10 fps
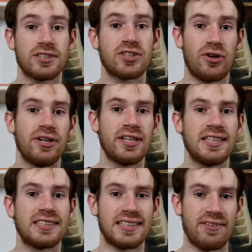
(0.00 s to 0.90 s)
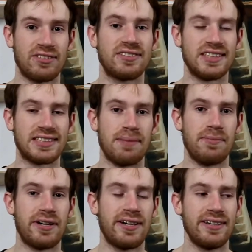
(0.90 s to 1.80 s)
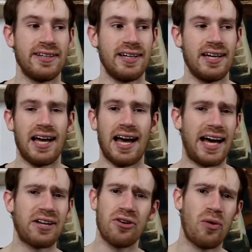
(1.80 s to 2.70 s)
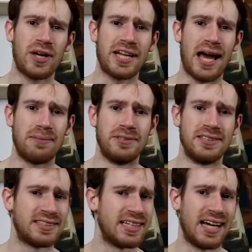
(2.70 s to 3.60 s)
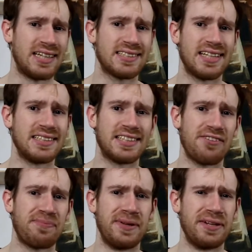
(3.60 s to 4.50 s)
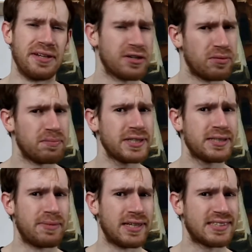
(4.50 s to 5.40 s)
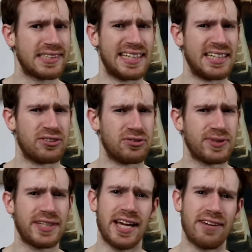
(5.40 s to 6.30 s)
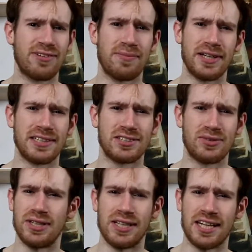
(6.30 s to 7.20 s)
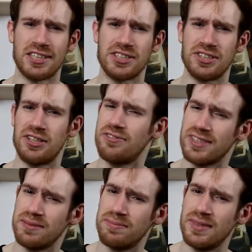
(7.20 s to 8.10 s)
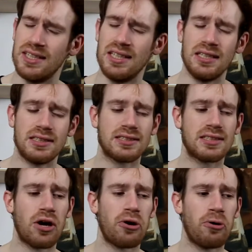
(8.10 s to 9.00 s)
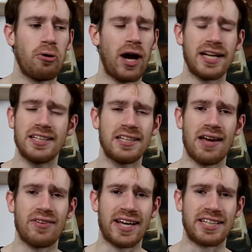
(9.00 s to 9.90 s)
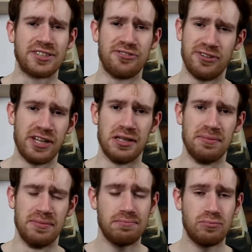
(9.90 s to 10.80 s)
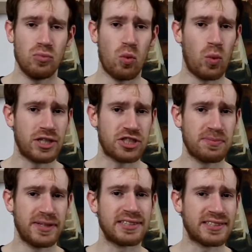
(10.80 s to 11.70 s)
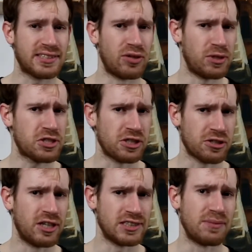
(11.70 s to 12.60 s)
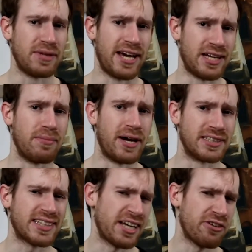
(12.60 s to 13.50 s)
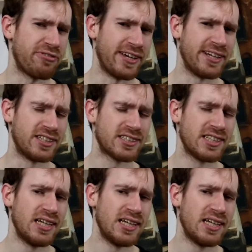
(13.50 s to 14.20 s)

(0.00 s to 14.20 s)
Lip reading: is currently the 7th December. I don't know what happened. The last days have been a complete mess and I don't really have the biggest recollection of them. So I didn't ever get to film, which means the original concept I had in mind kind of failed.